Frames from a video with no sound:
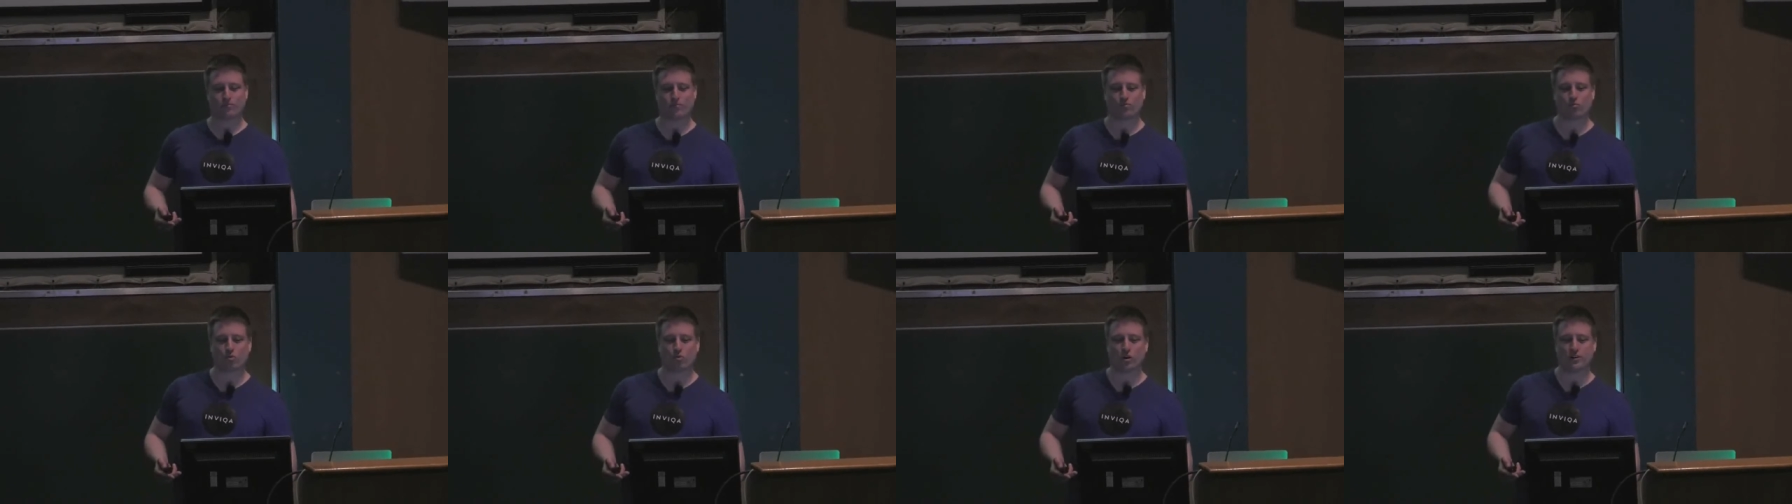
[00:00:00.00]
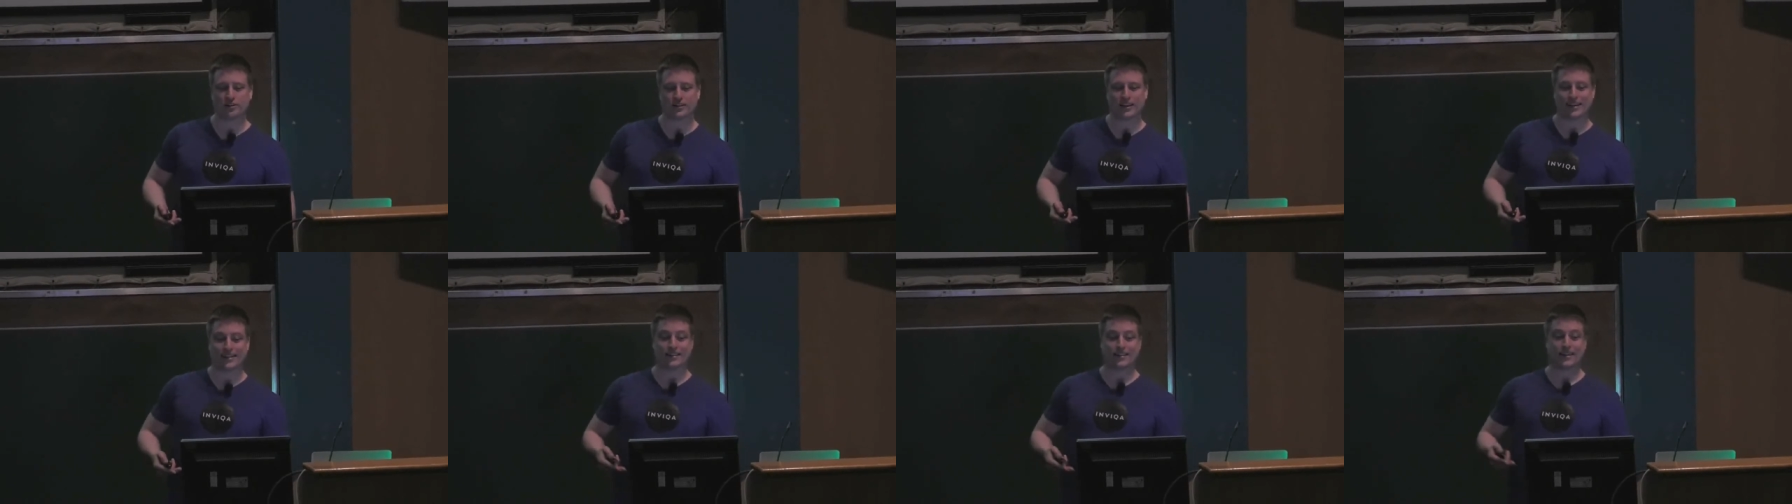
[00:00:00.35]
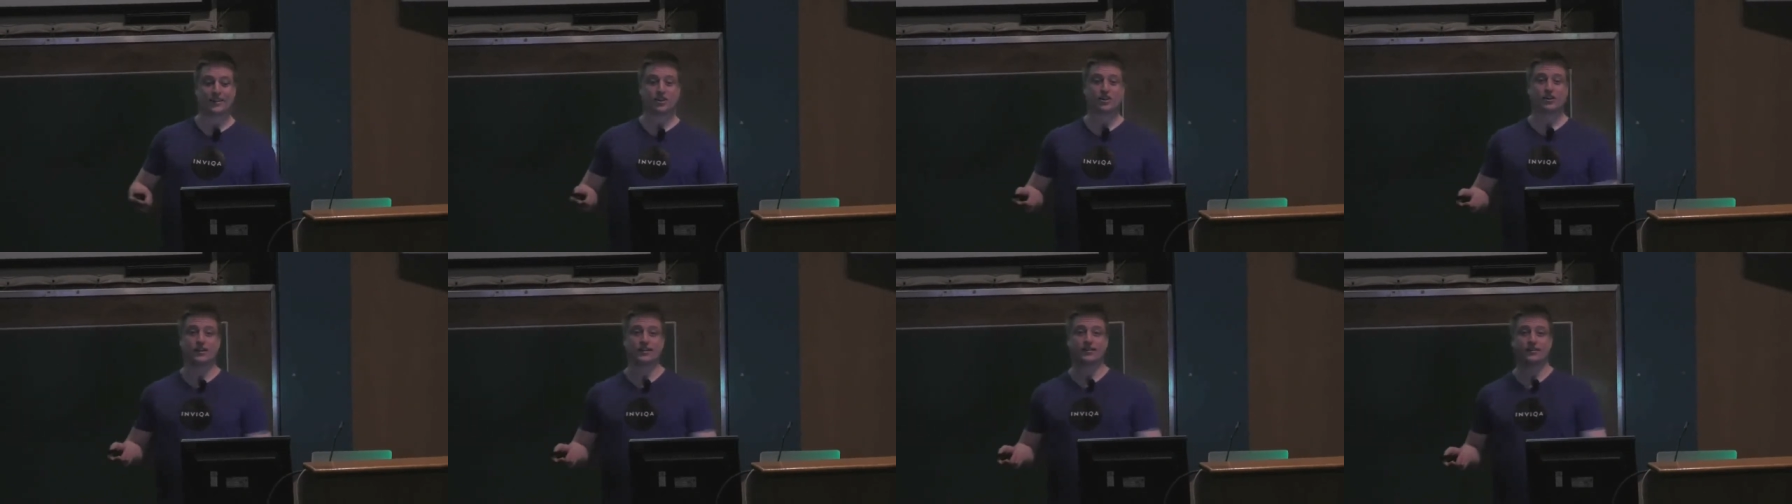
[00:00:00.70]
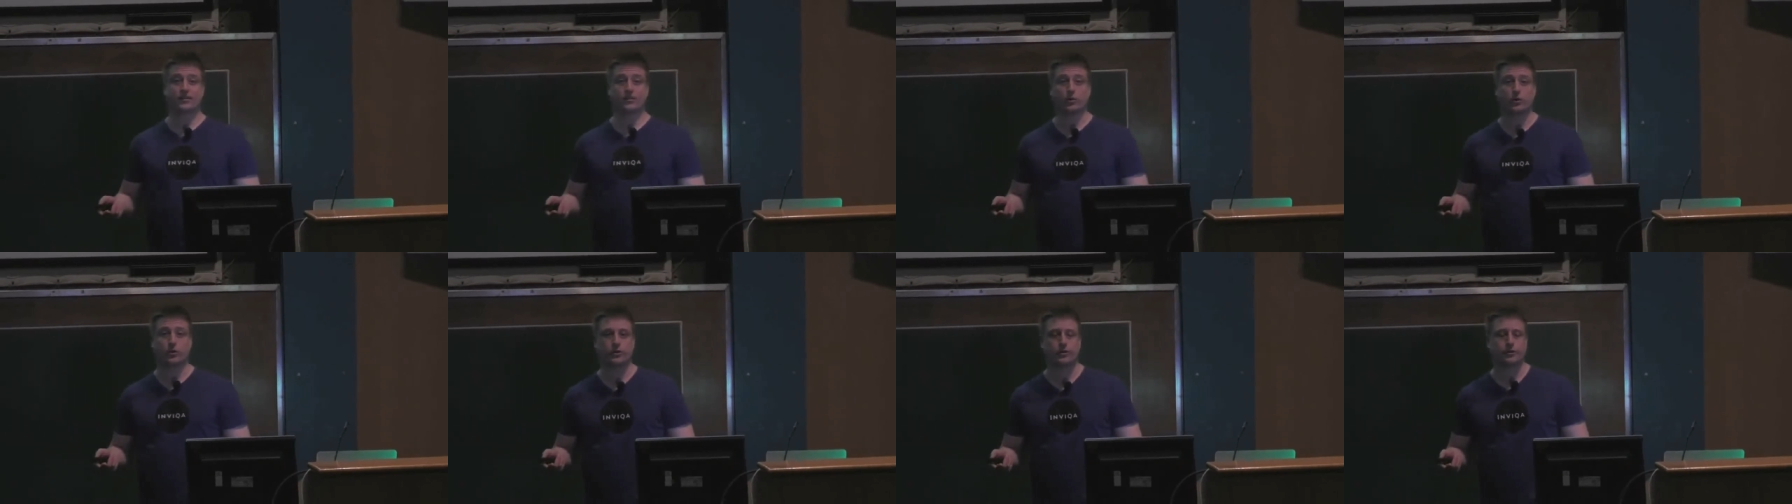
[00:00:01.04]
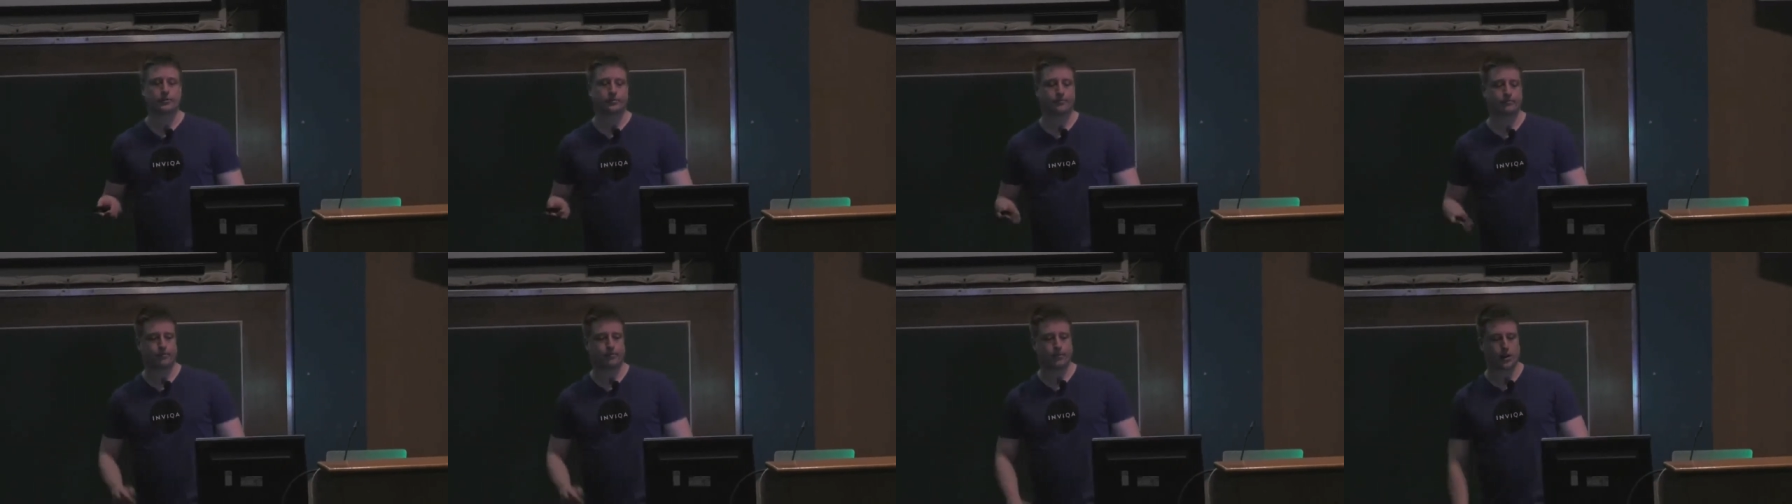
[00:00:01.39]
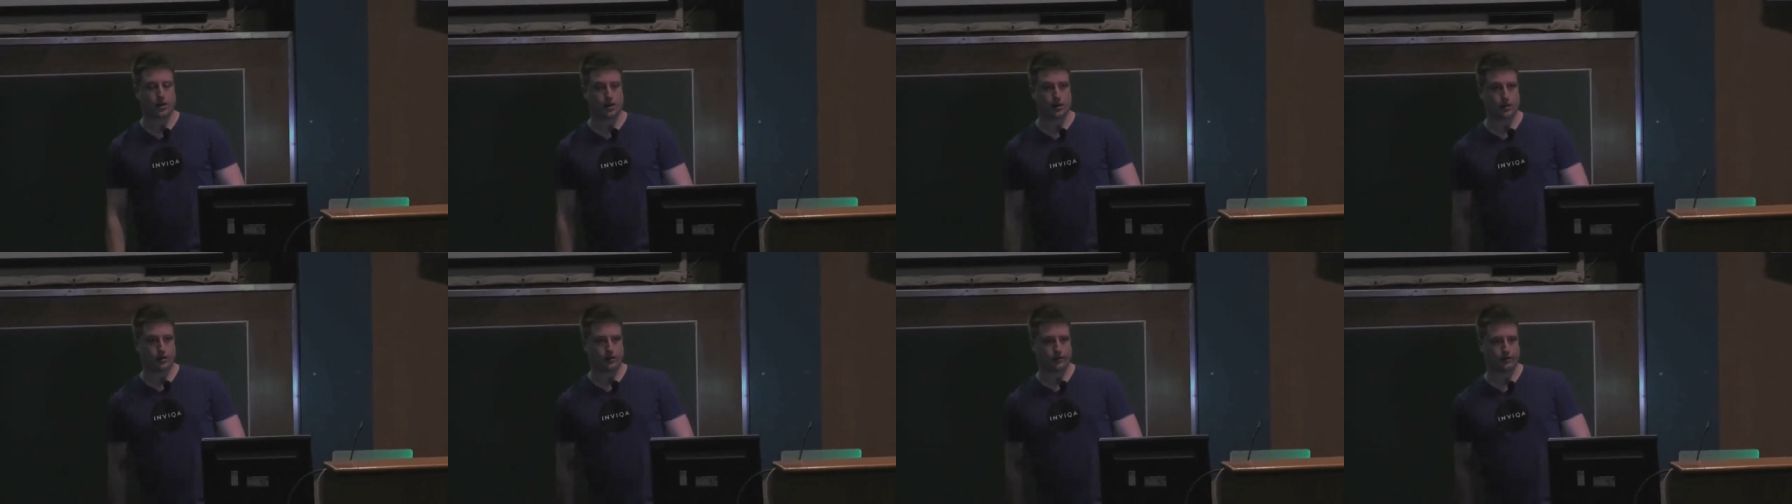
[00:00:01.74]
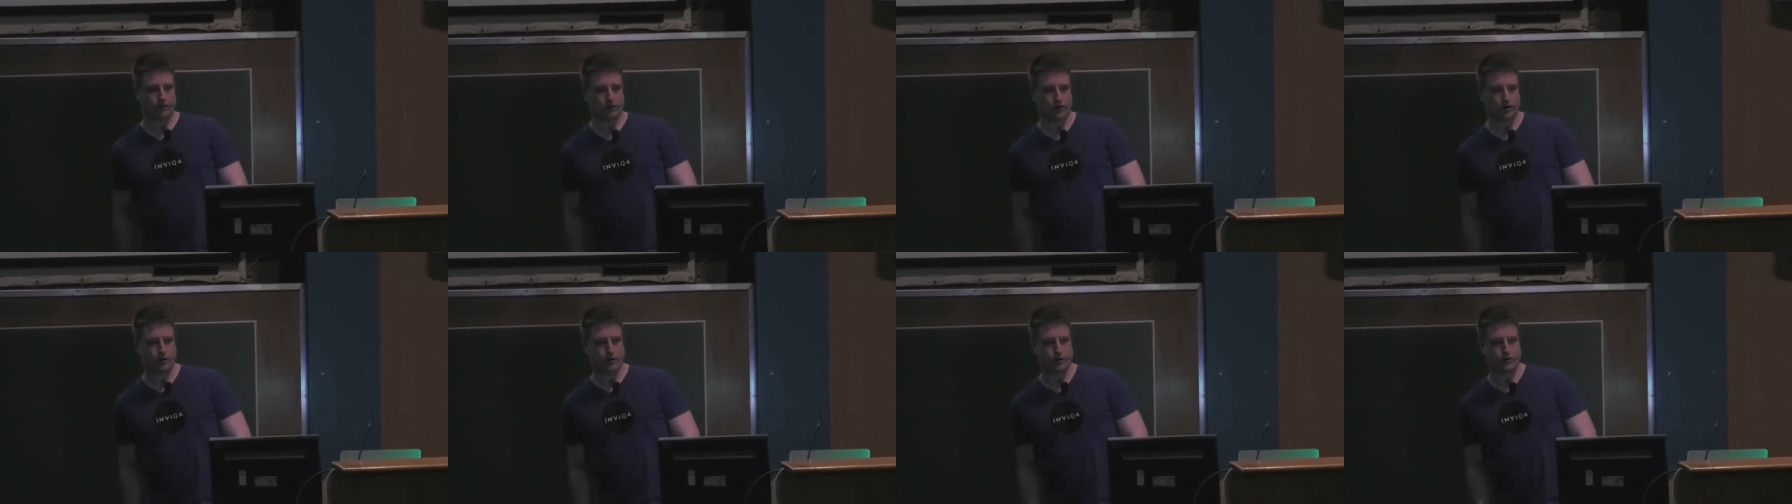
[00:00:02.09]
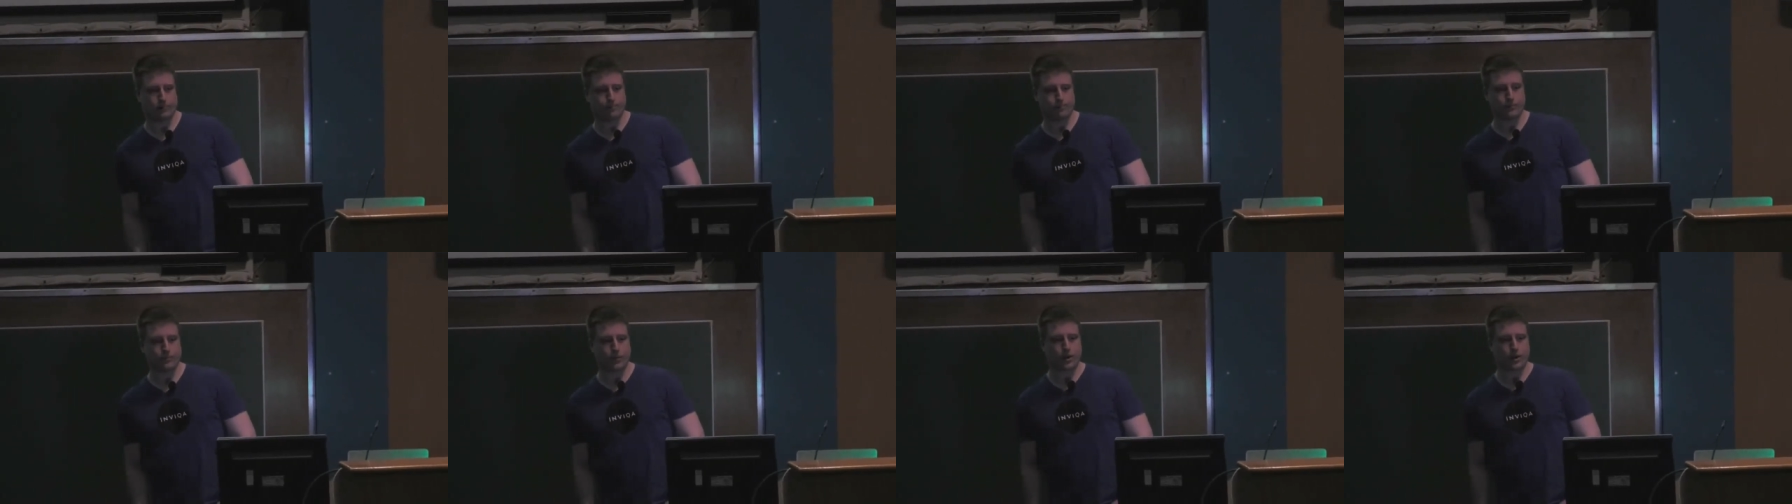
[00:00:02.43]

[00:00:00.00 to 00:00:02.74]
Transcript: what gets actually stored. So